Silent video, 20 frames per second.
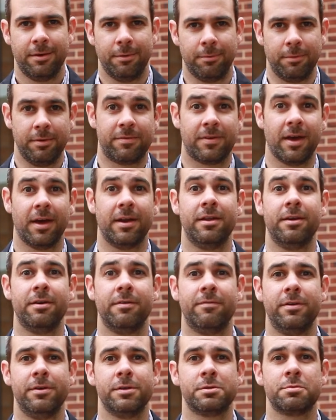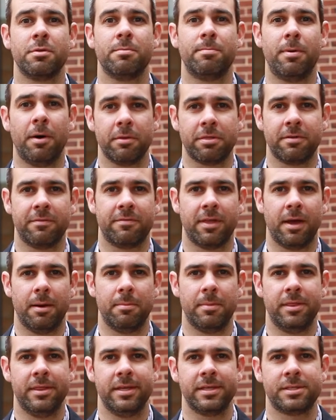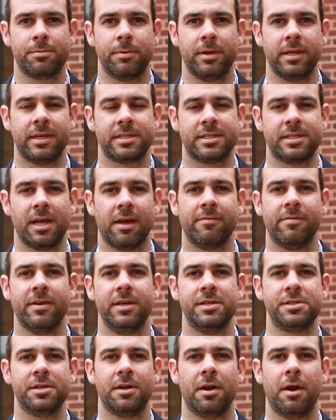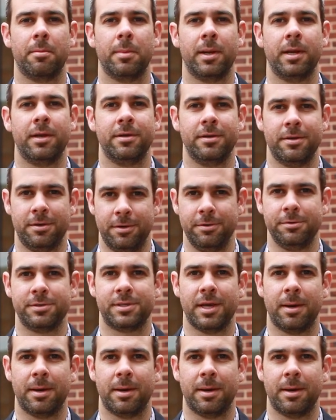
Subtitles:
We've got interviews with both of them in this week's Salvation Army News